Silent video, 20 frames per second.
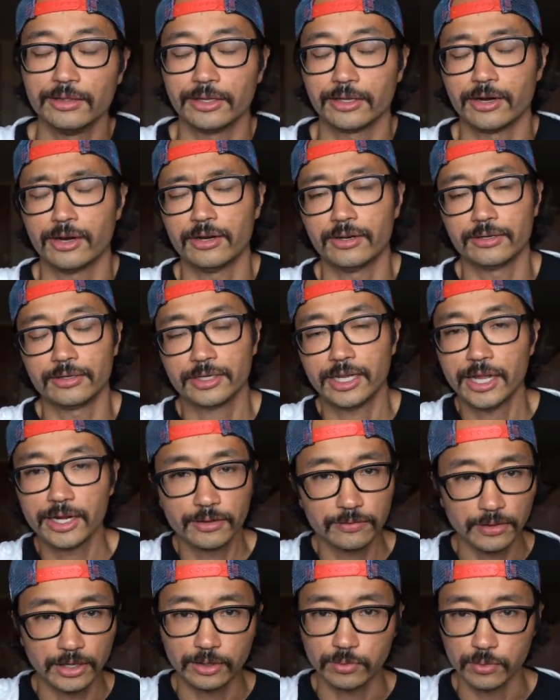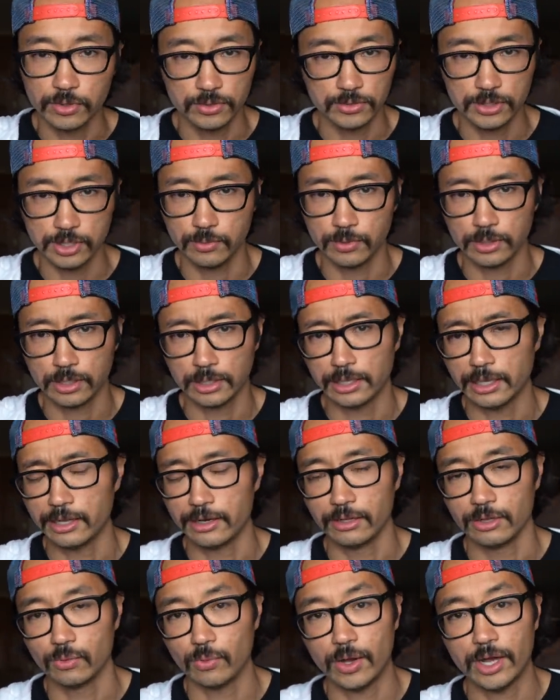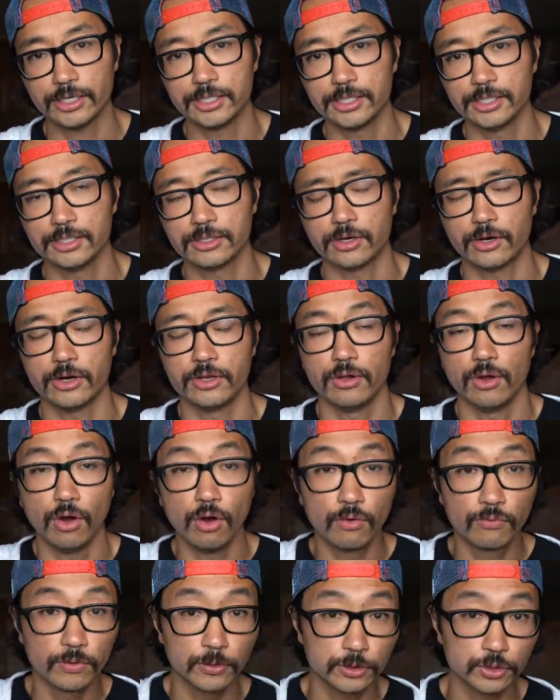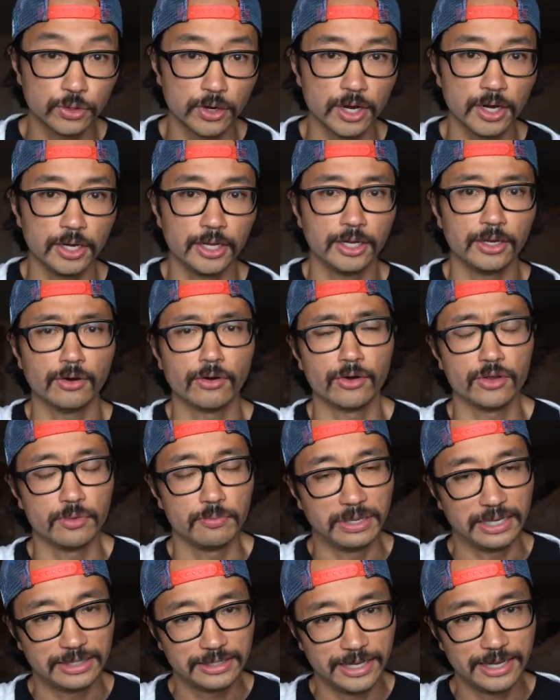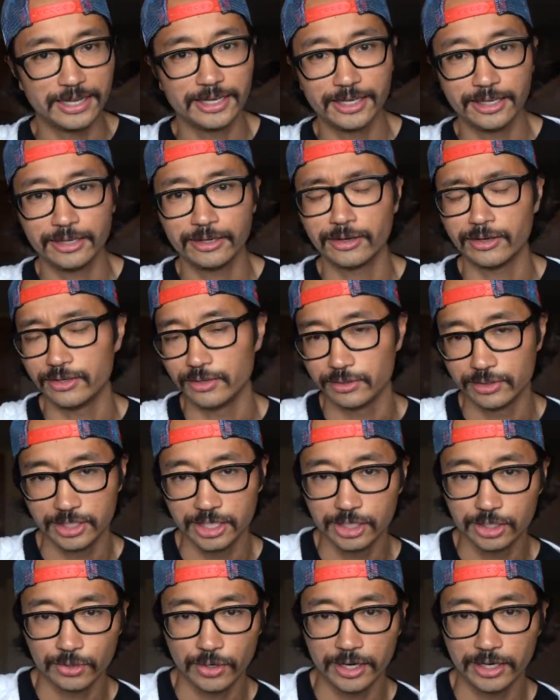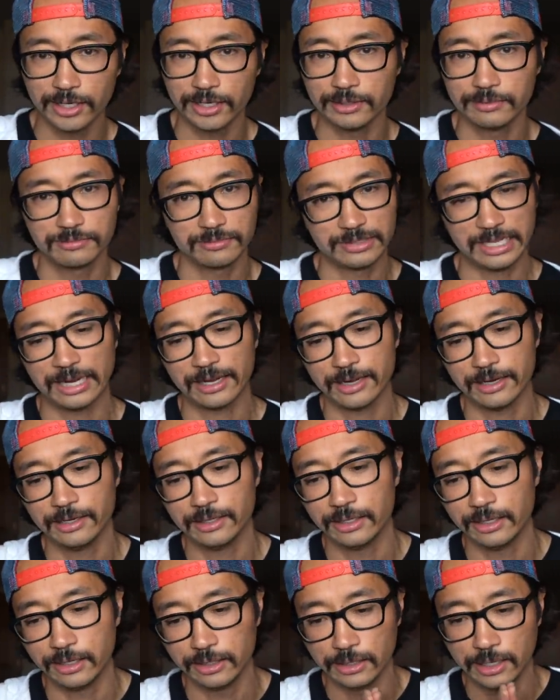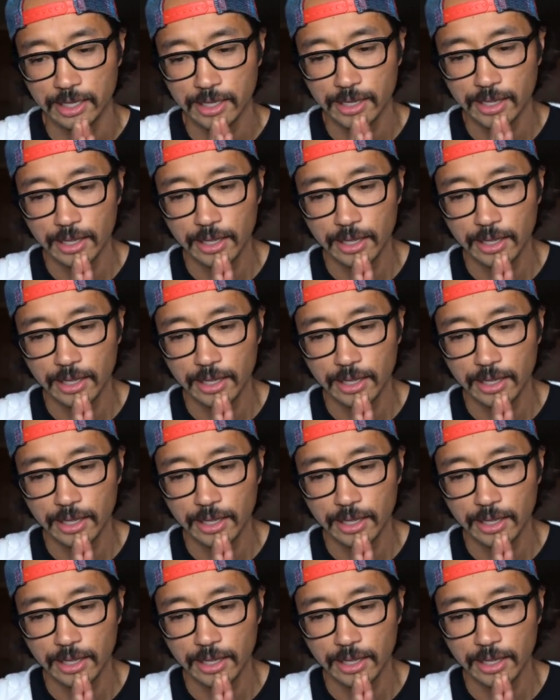like are kind of like what you see with a lot of the watches. Are you overtraining? Are you maintaining? Are you detraining? That kind of thing.